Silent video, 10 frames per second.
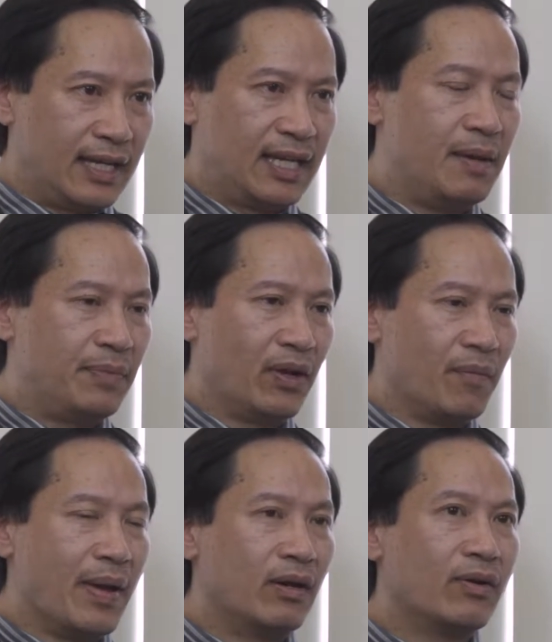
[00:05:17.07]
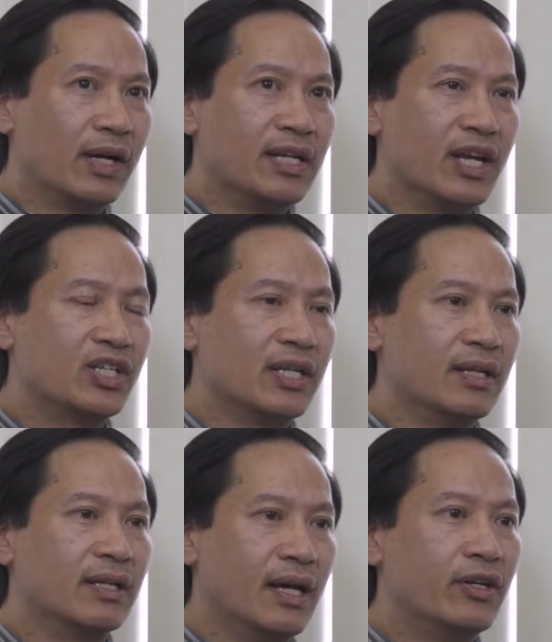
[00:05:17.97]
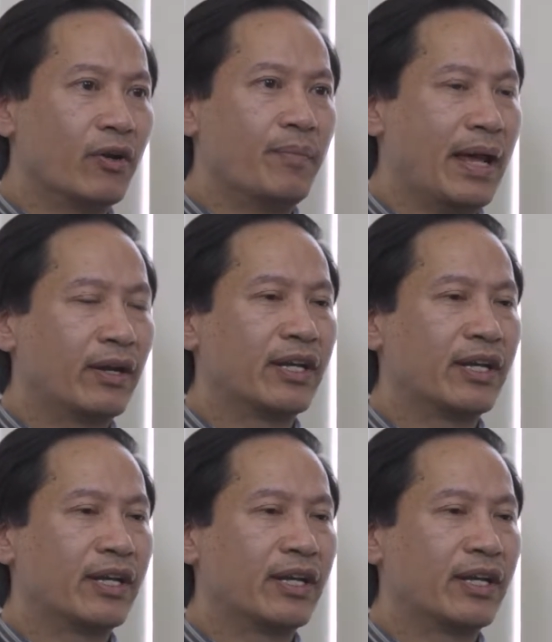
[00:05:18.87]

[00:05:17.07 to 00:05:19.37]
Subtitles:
keep their medical condition under better